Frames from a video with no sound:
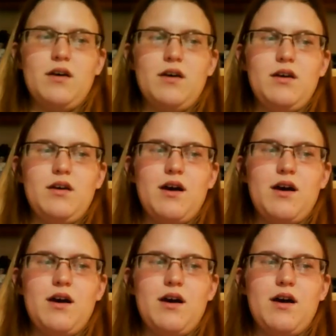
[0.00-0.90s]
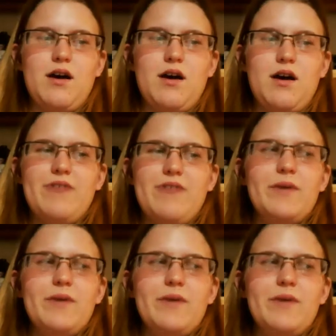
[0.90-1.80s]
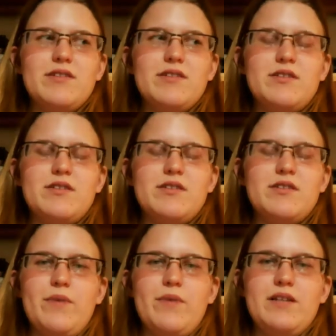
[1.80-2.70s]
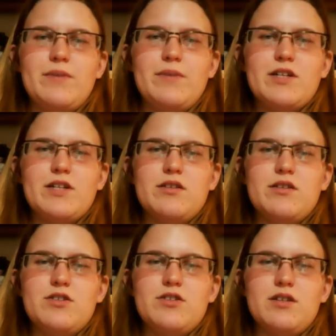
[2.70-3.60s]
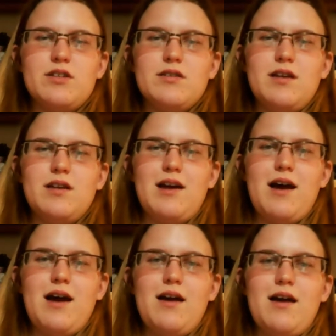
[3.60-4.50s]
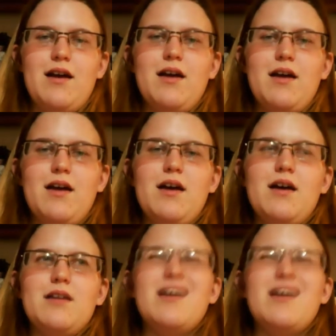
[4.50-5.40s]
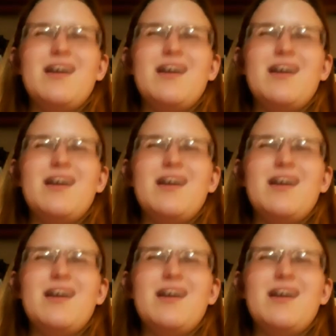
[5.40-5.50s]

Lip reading: Yeah. I feel like we have to see so many specialists just to get not only a